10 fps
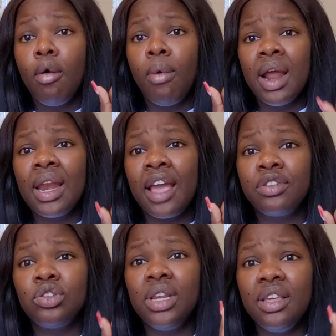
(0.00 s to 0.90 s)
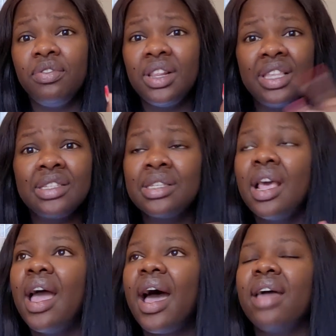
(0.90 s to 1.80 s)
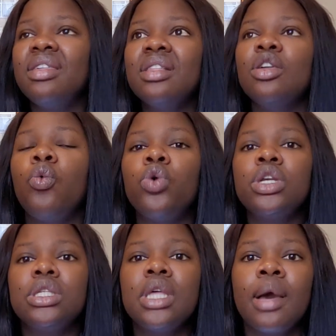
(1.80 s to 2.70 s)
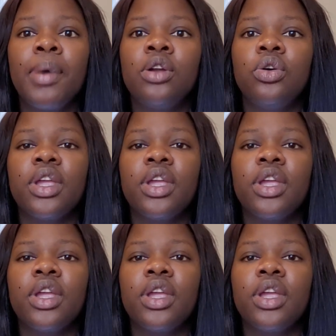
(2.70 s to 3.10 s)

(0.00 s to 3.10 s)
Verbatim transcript: one life to live it this is i think the worst thing about